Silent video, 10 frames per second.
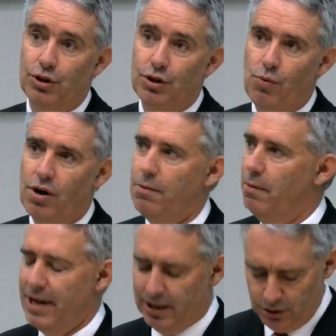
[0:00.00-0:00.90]
to what I'm
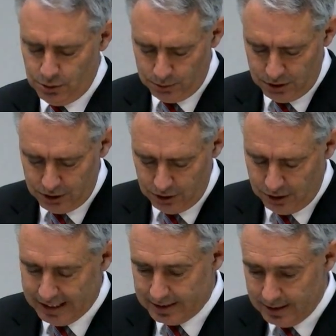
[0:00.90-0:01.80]
about to talk to
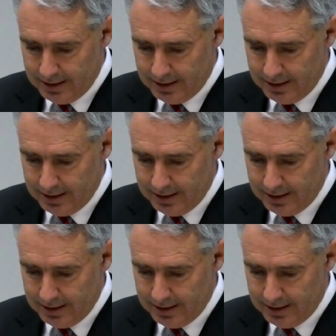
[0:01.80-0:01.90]
tonight.